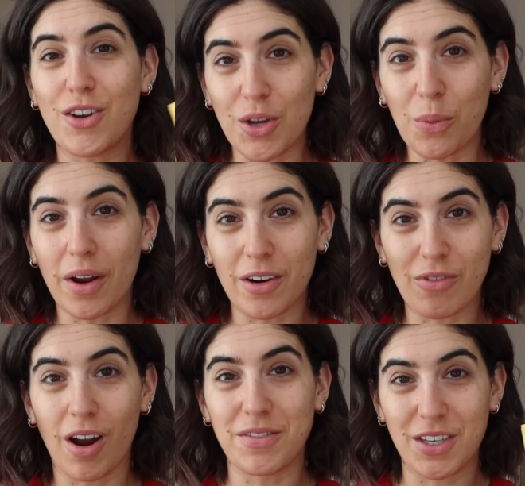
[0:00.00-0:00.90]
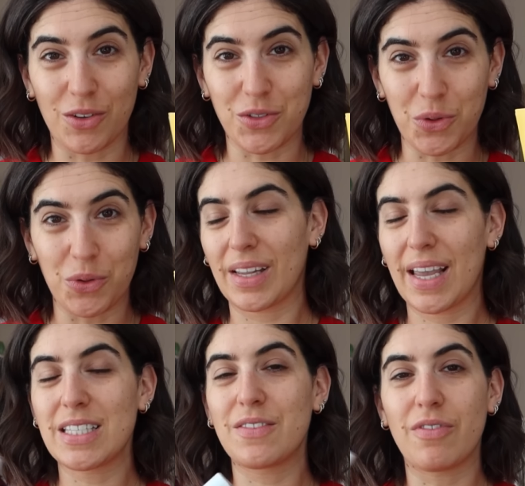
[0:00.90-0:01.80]
a new one arrives at your door.
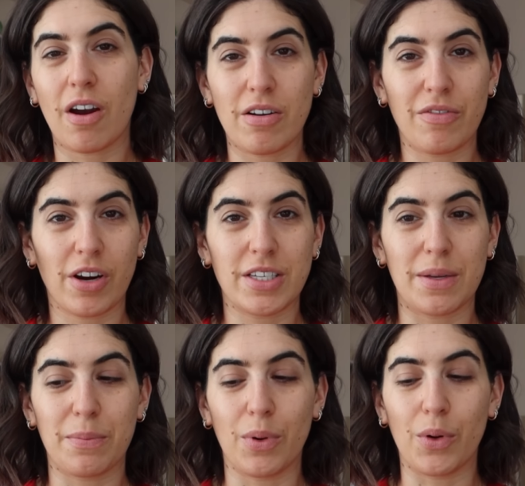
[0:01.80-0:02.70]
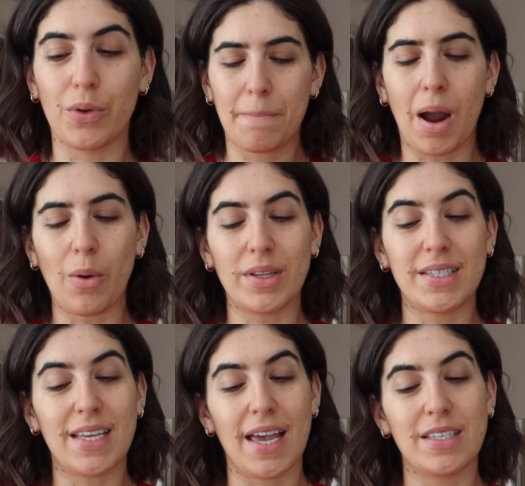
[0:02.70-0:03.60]
It's very, very simple. My one
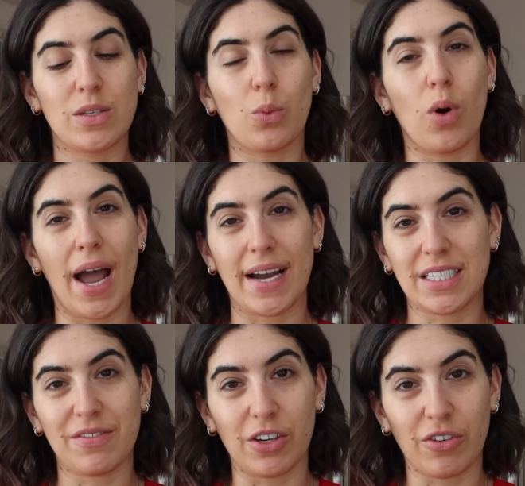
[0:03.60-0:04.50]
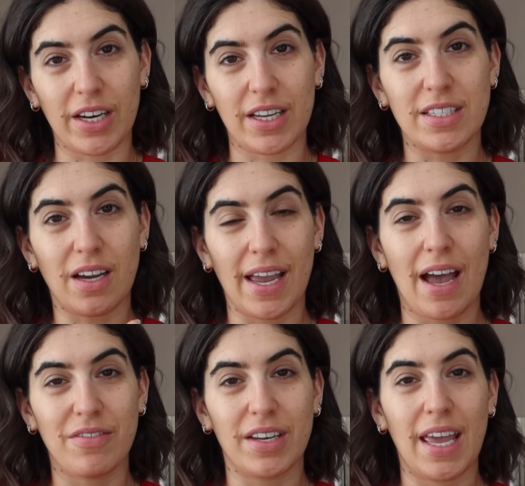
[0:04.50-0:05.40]
says what active ingredients I
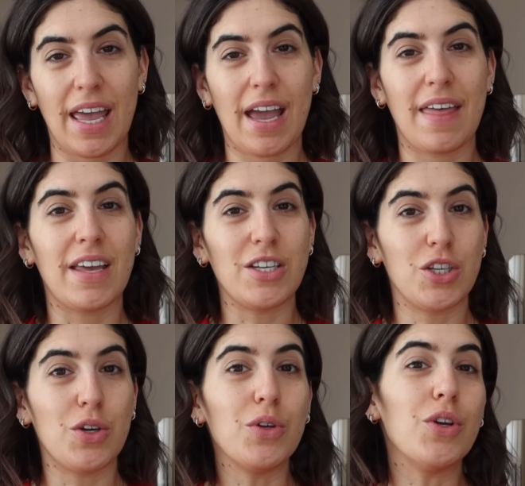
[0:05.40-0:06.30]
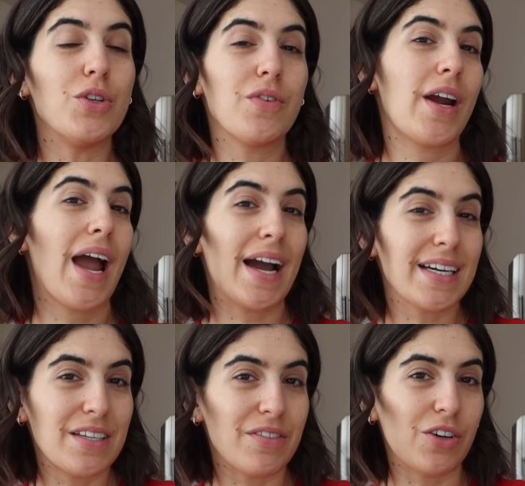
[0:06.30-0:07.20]
have in here and they do use very
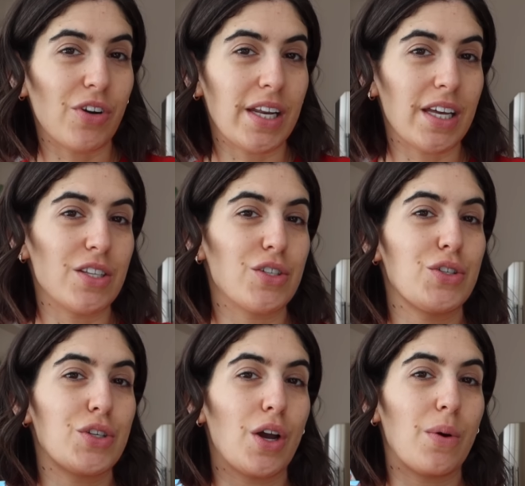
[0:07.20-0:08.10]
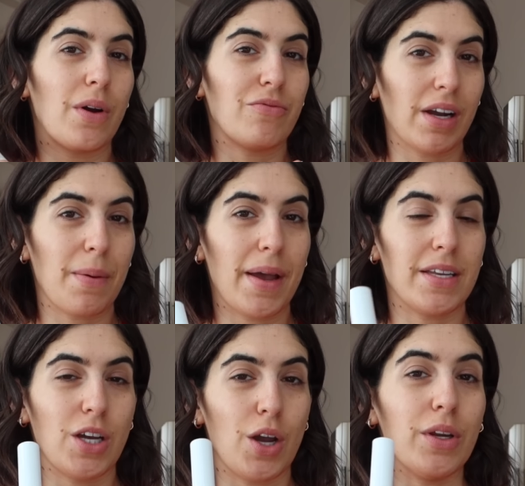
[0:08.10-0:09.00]
active ingredients so I
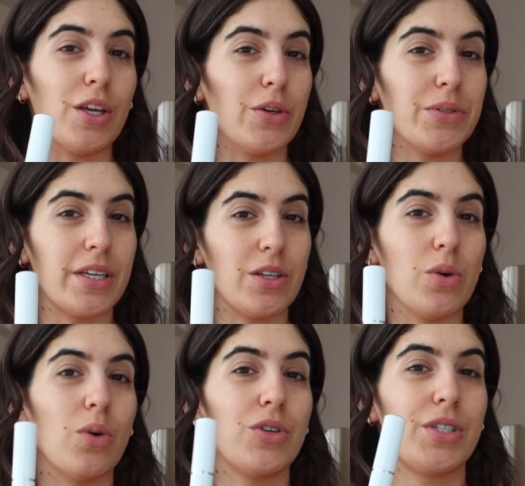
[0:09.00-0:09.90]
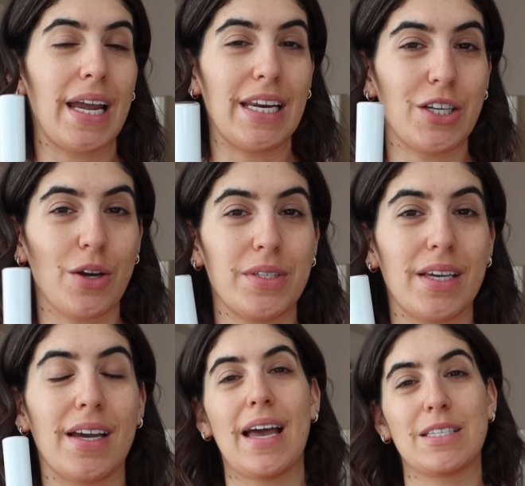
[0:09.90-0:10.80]
recommend only using your Daily
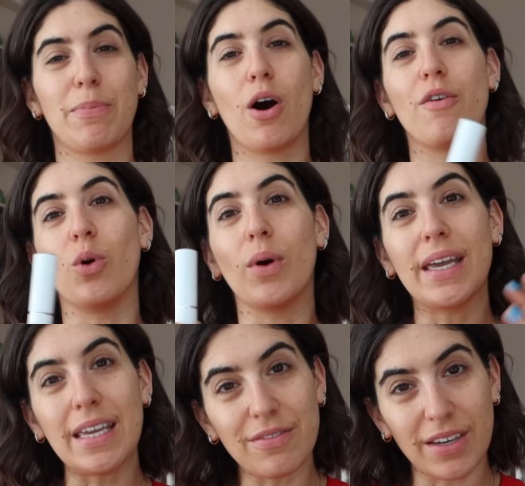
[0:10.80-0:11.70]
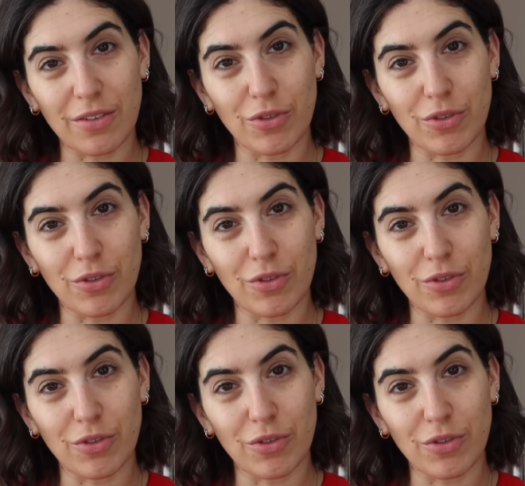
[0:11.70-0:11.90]
Doser as part of your evening